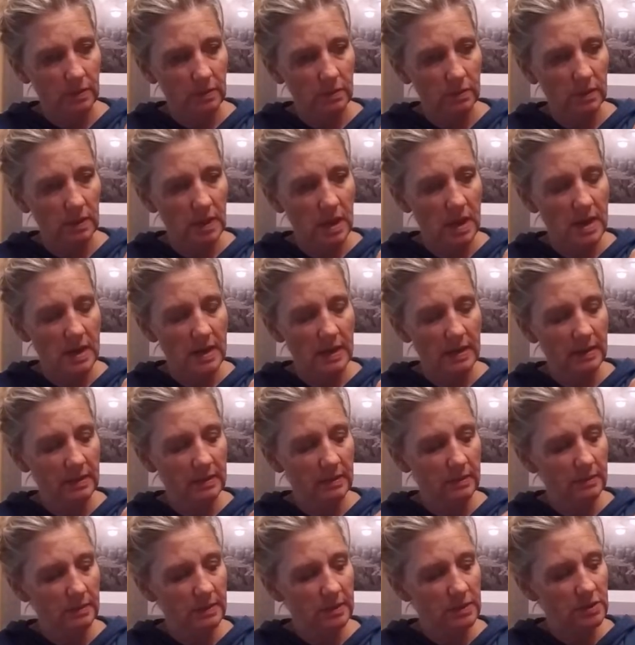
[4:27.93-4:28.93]

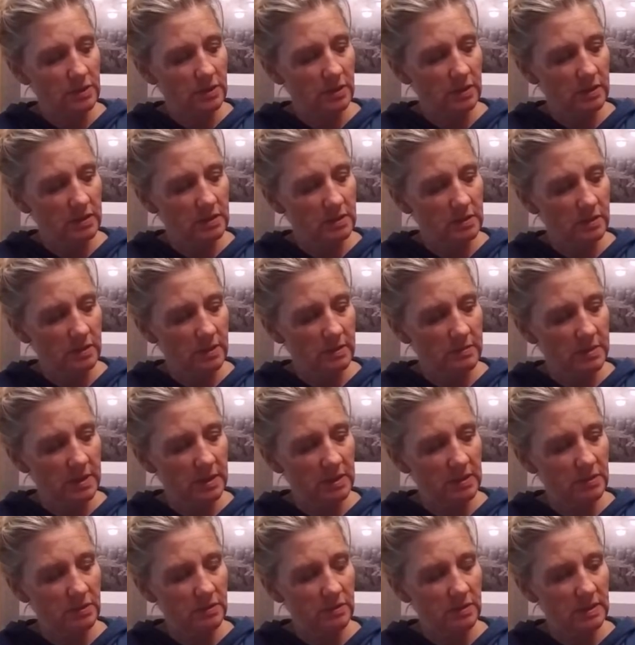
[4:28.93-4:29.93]
line that you're going to, so I'm going to
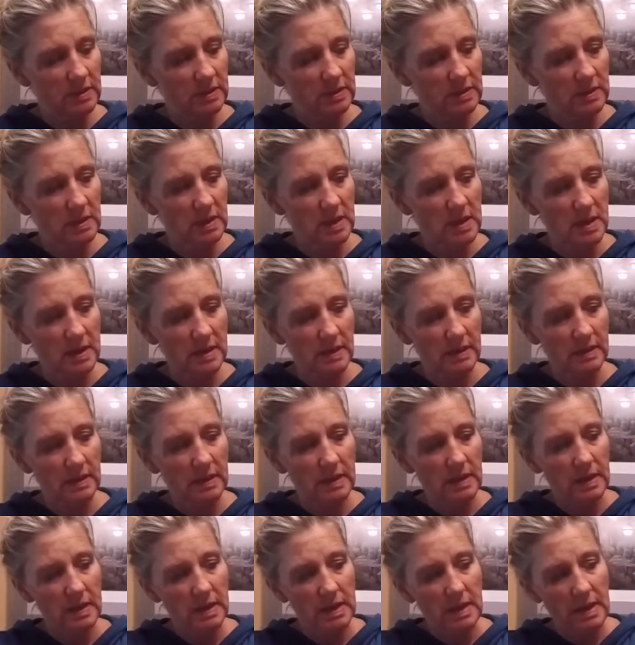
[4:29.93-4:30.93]
do this line
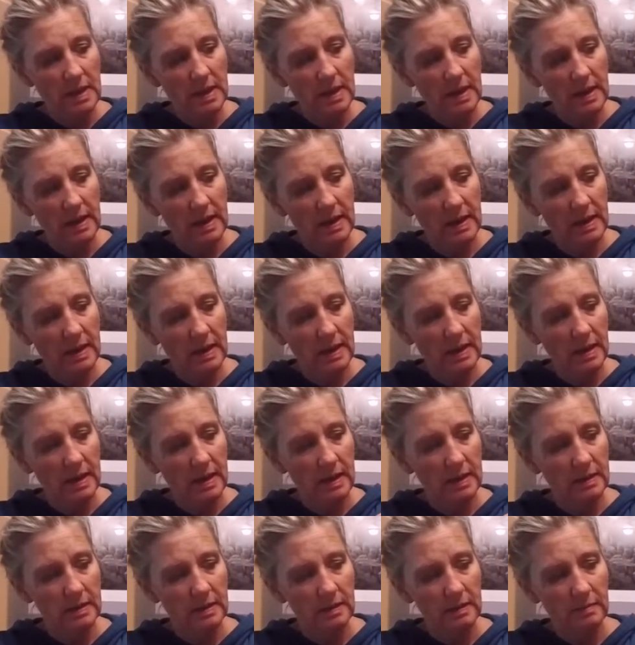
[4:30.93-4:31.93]

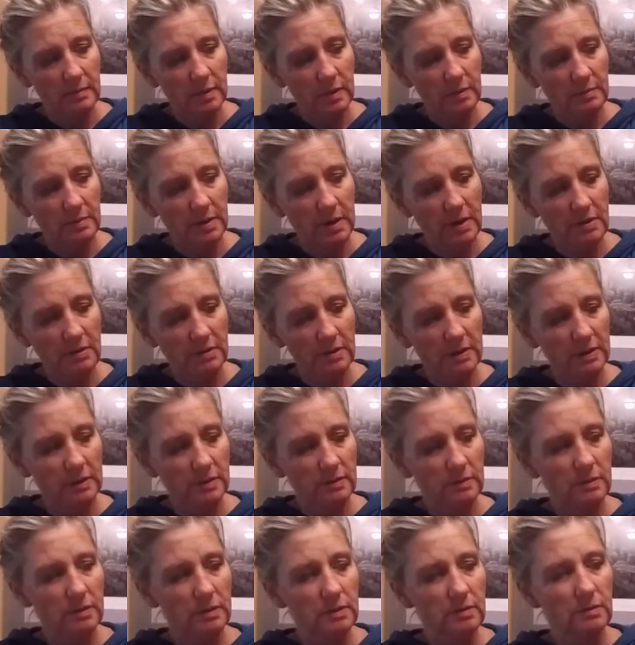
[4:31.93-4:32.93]
and I'm going to poke it
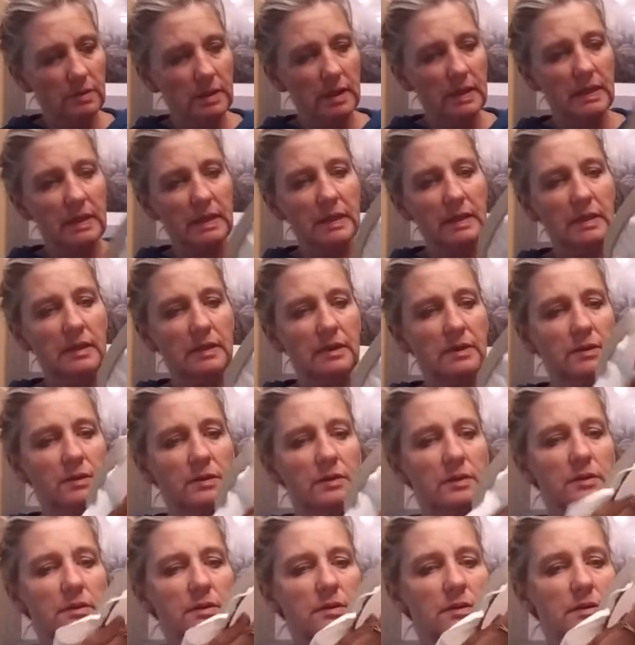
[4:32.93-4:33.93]
through right here